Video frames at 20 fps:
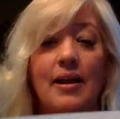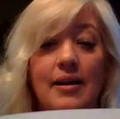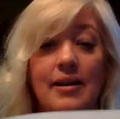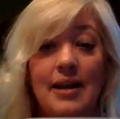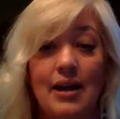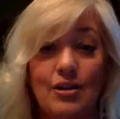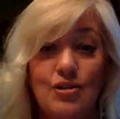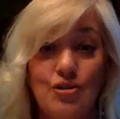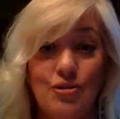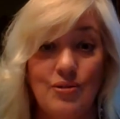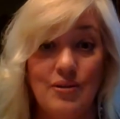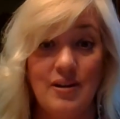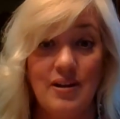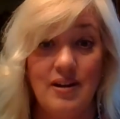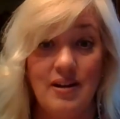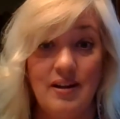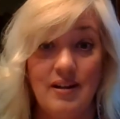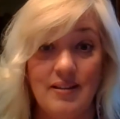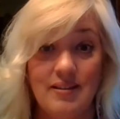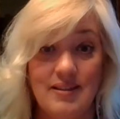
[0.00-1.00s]
Now,
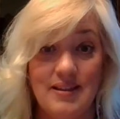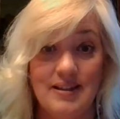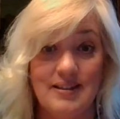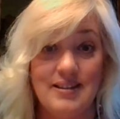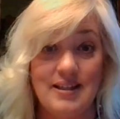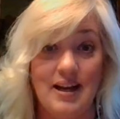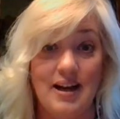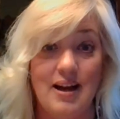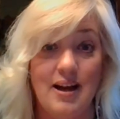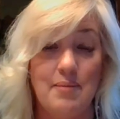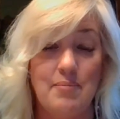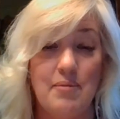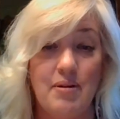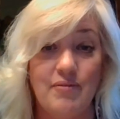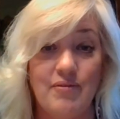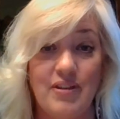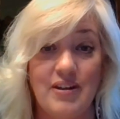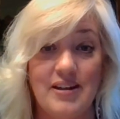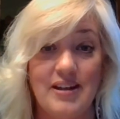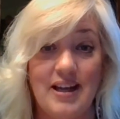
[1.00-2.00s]
during the time
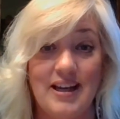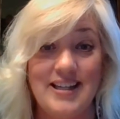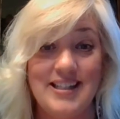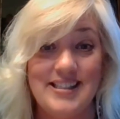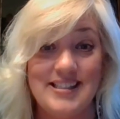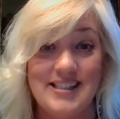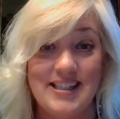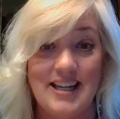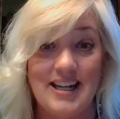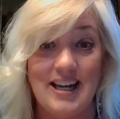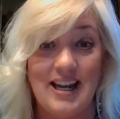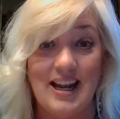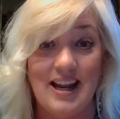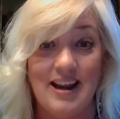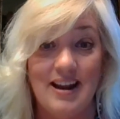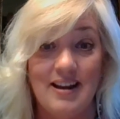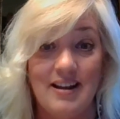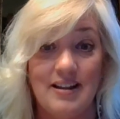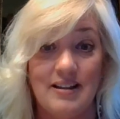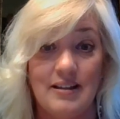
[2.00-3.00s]
of the knights in
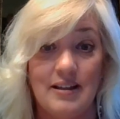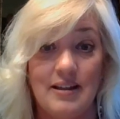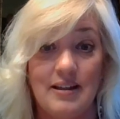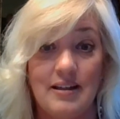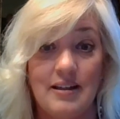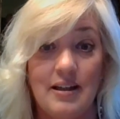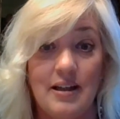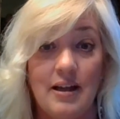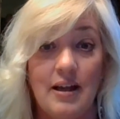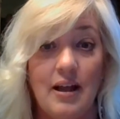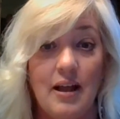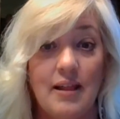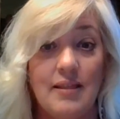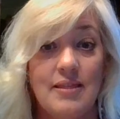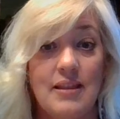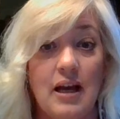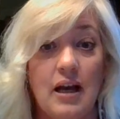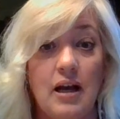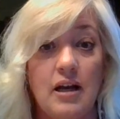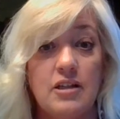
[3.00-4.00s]
England,
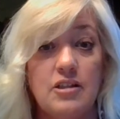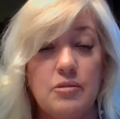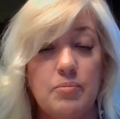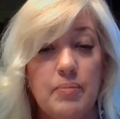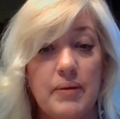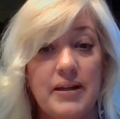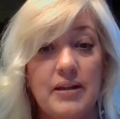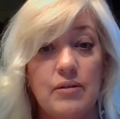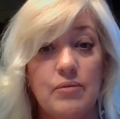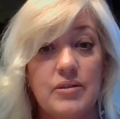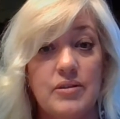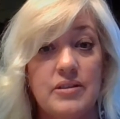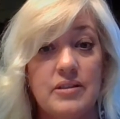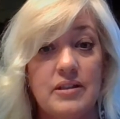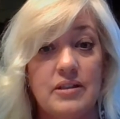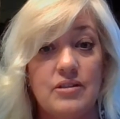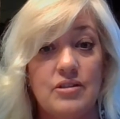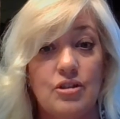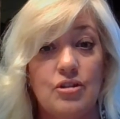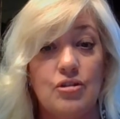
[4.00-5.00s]
the husband was
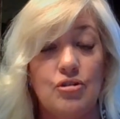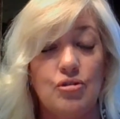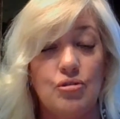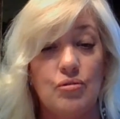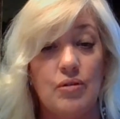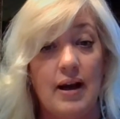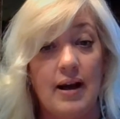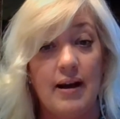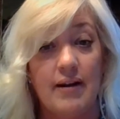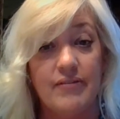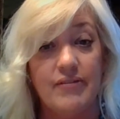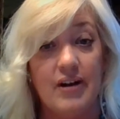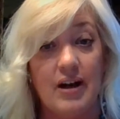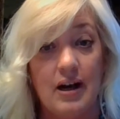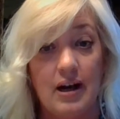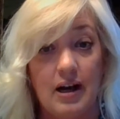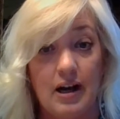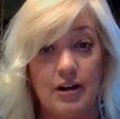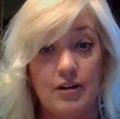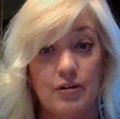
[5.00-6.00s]
considered to have a
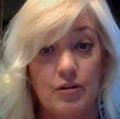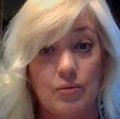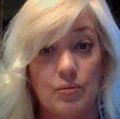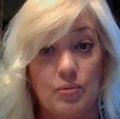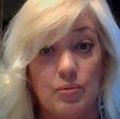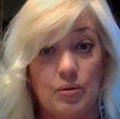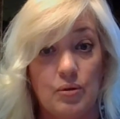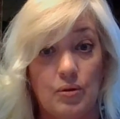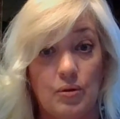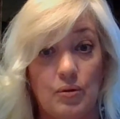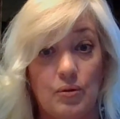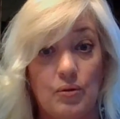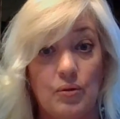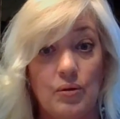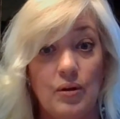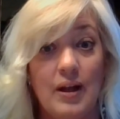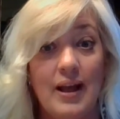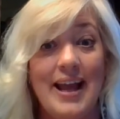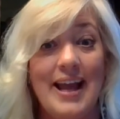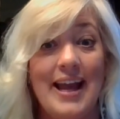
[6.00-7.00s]
higher role,
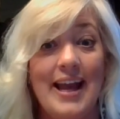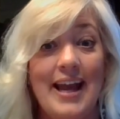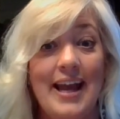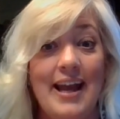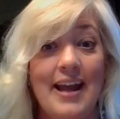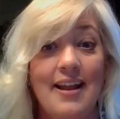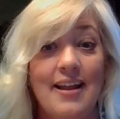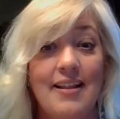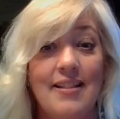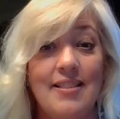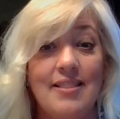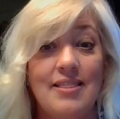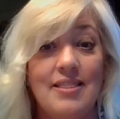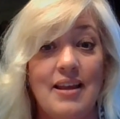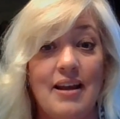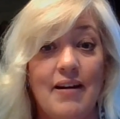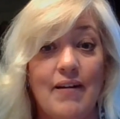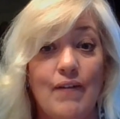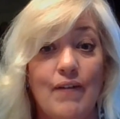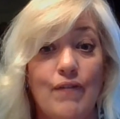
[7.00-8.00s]
and
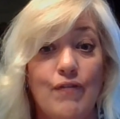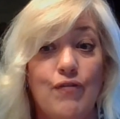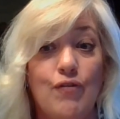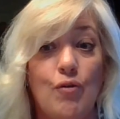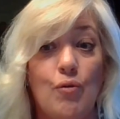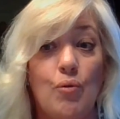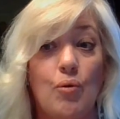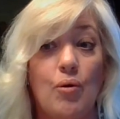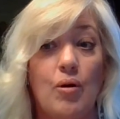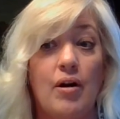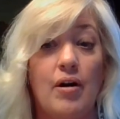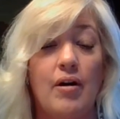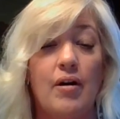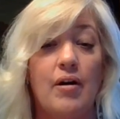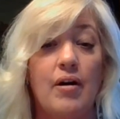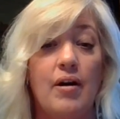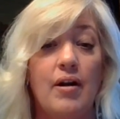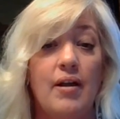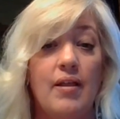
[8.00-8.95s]
therefore,